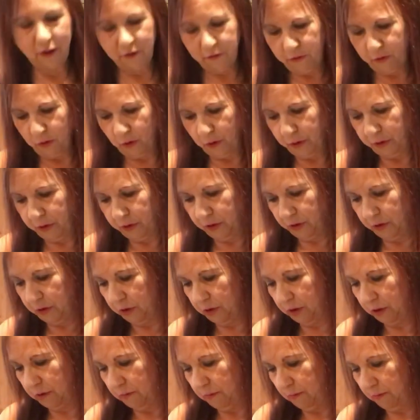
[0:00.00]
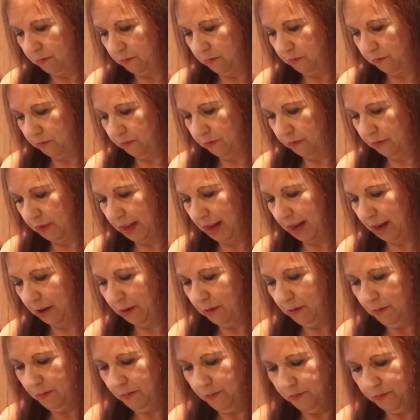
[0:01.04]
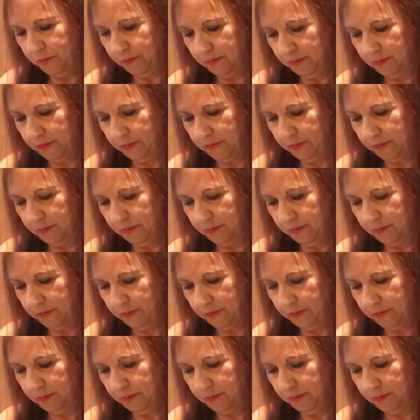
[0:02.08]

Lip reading: that full 1/3 now,